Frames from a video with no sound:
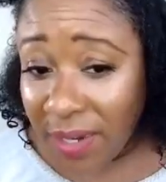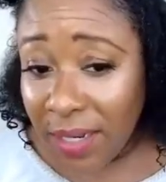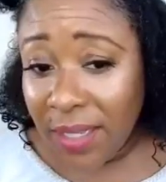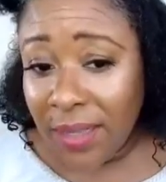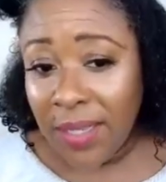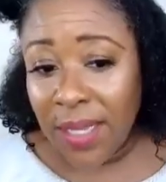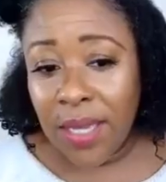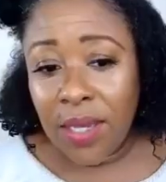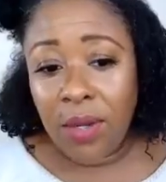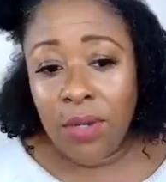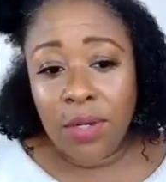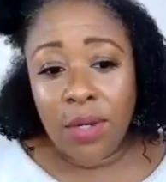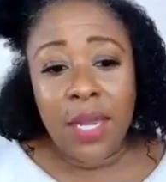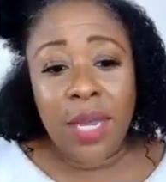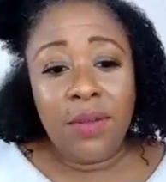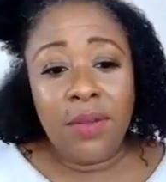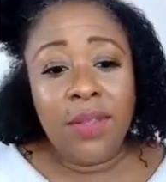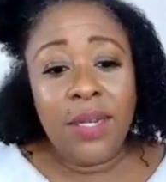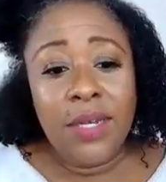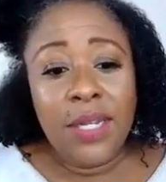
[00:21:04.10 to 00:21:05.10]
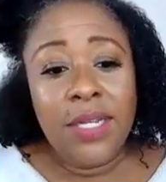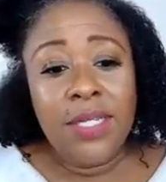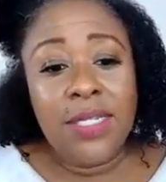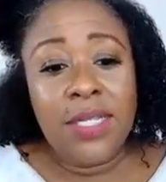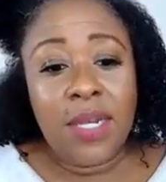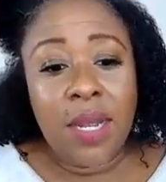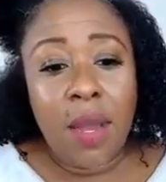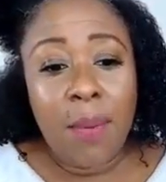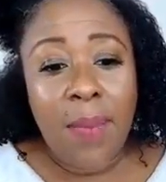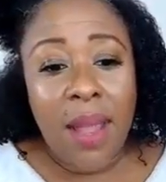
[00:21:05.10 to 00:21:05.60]
anything on your hair that needs
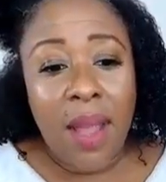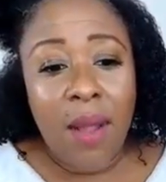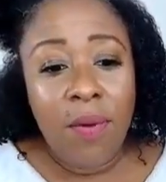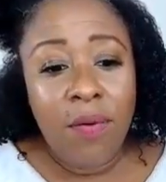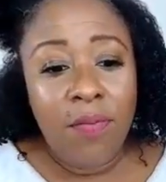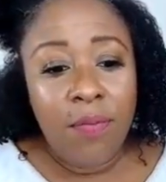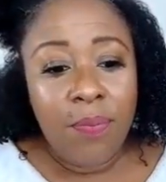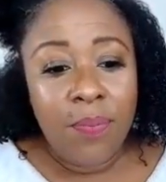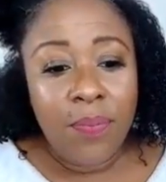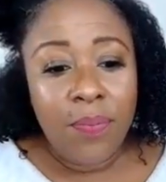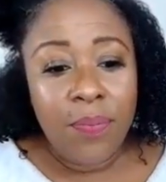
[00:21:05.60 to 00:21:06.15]
to come off,